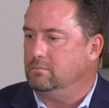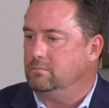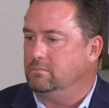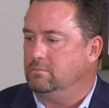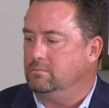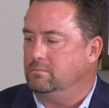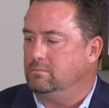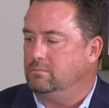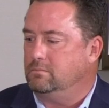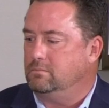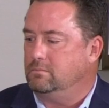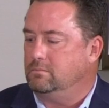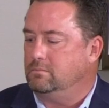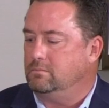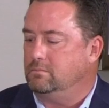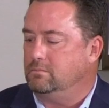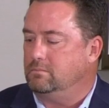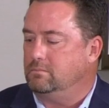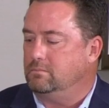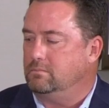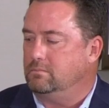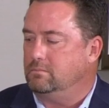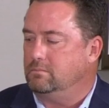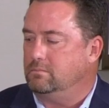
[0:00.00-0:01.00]

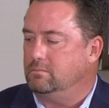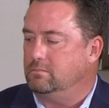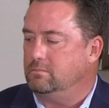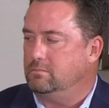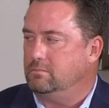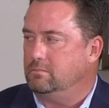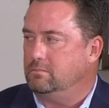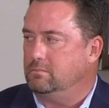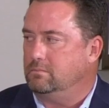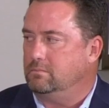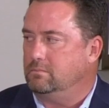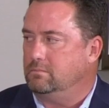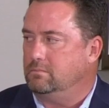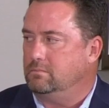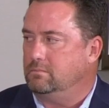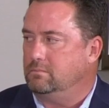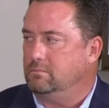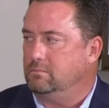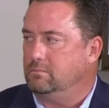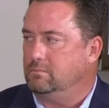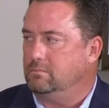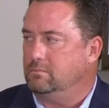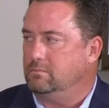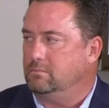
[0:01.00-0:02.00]

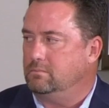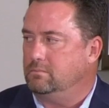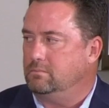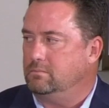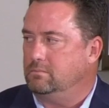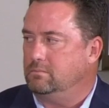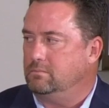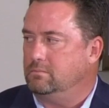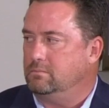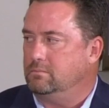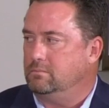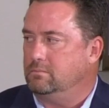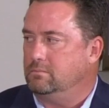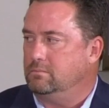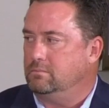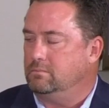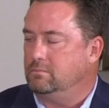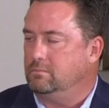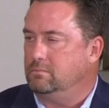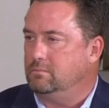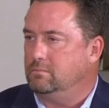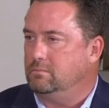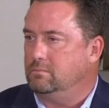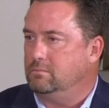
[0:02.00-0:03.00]

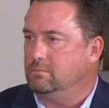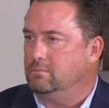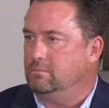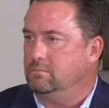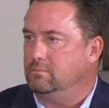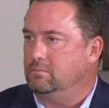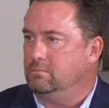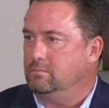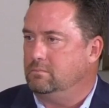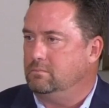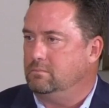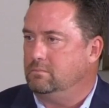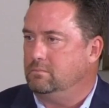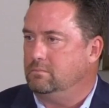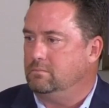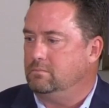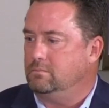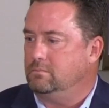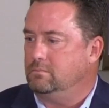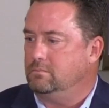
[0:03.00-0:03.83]
No words are spoken by the person on screen.